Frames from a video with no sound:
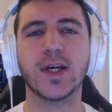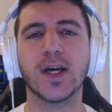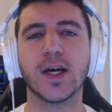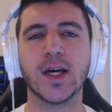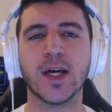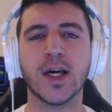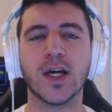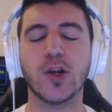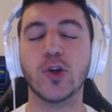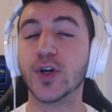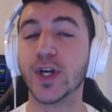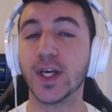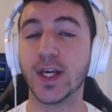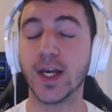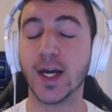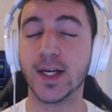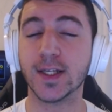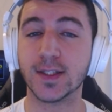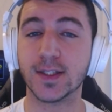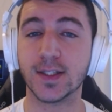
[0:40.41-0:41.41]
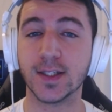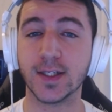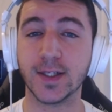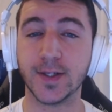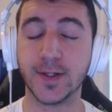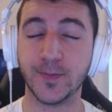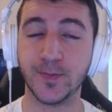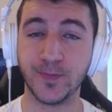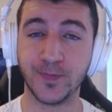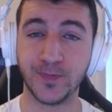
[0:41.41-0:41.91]
Looking at
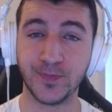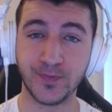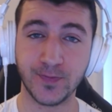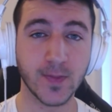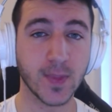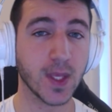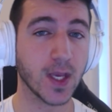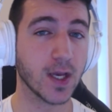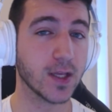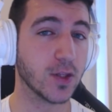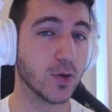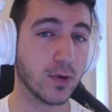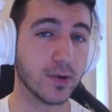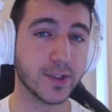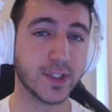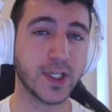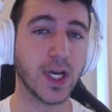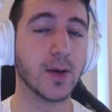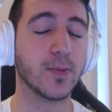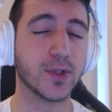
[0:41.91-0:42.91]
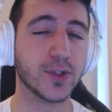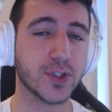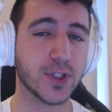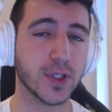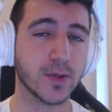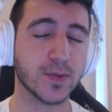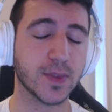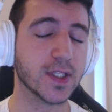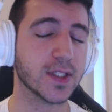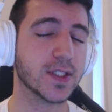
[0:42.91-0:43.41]
the World
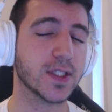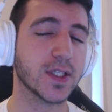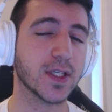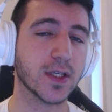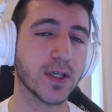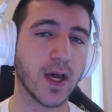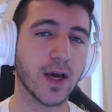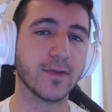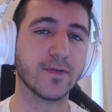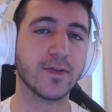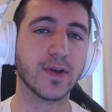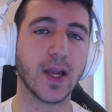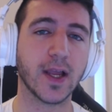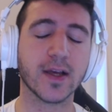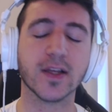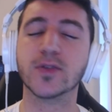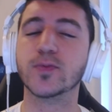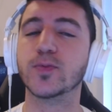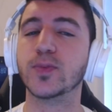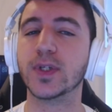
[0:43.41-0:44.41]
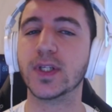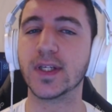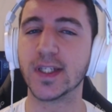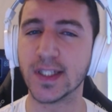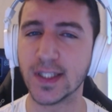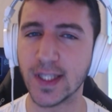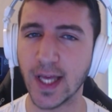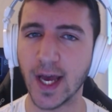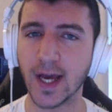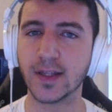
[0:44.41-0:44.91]
Championship this year, I feel like it's pretty
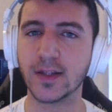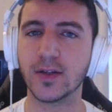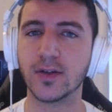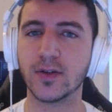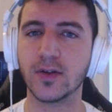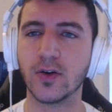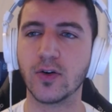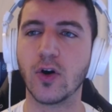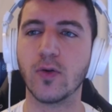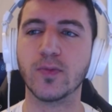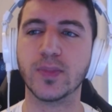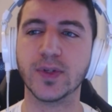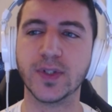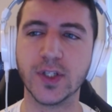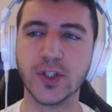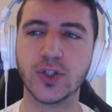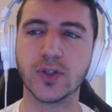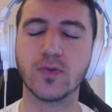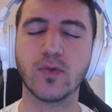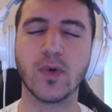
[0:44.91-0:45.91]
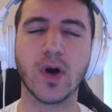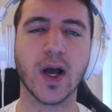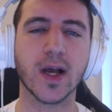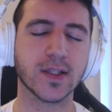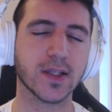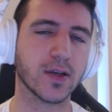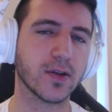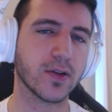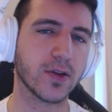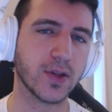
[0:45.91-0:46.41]
stacked, you know, competition-wise.
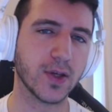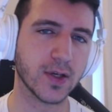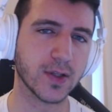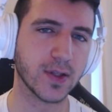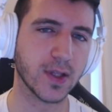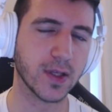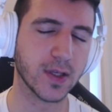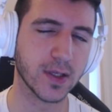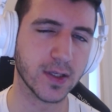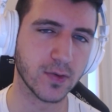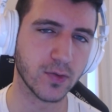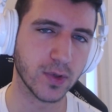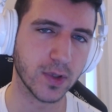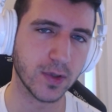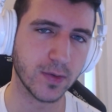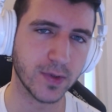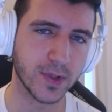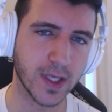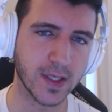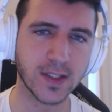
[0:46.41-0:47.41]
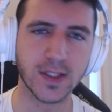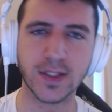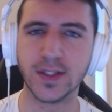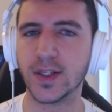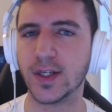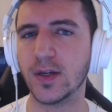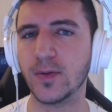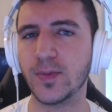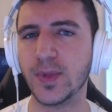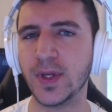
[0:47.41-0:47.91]
I don't think there will
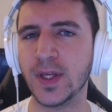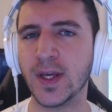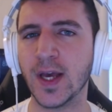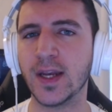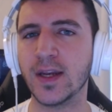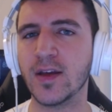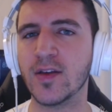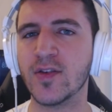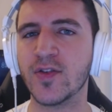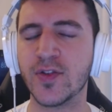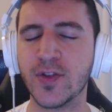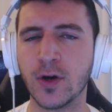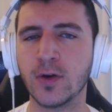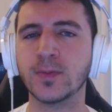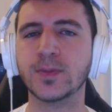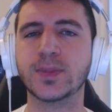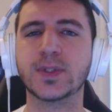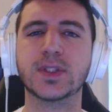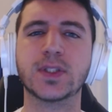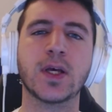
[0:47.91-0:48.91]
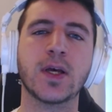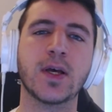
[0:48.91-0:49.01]
necessarily be any stomps.